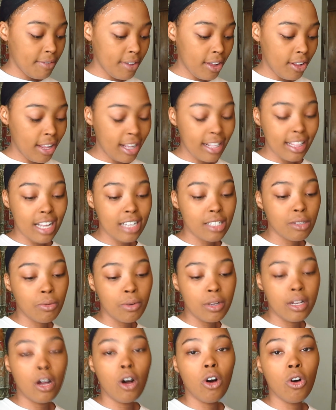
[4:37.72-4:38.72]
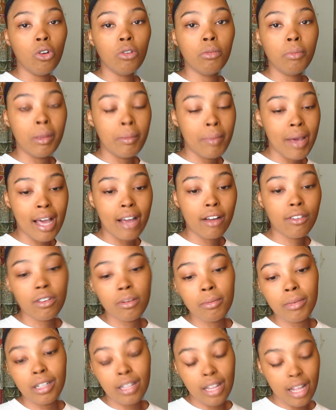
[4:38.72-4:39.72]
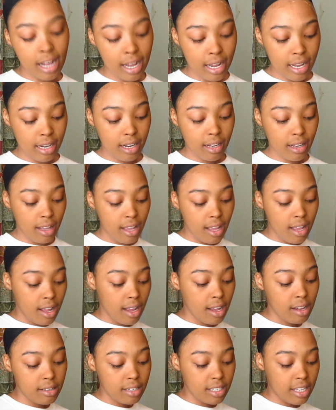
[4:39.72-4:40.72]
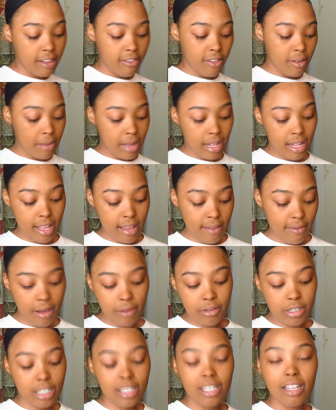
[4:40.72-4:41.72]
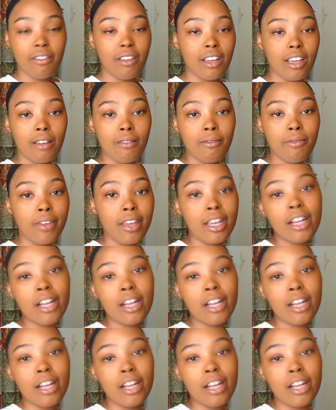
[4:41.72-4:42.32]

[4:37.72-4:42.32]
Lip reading: I felt like that's what held me back from a lot of stuff in my life. I was just living in